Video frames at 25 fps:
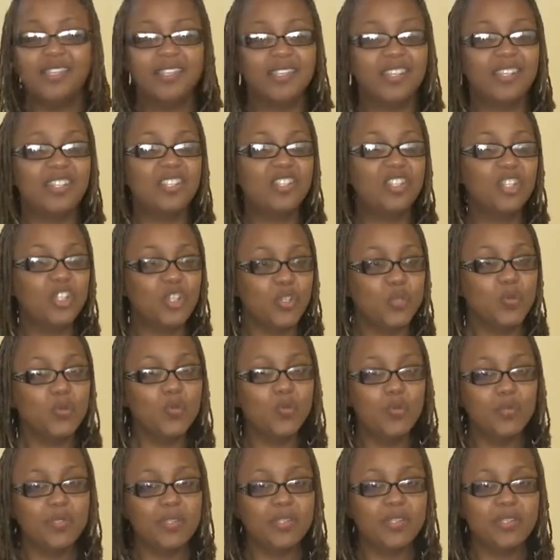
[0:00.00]
says,
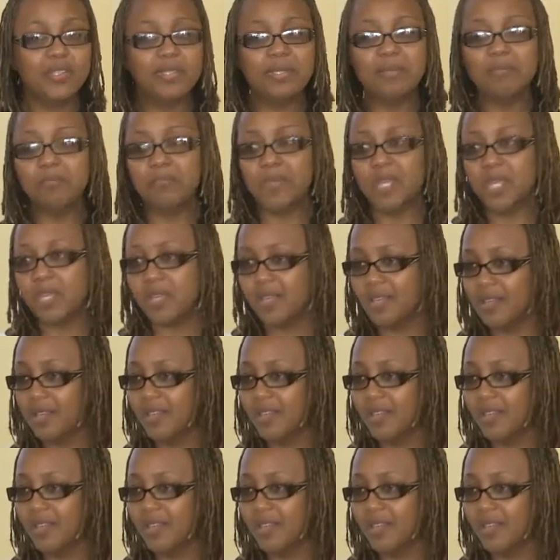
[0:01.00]
choose me.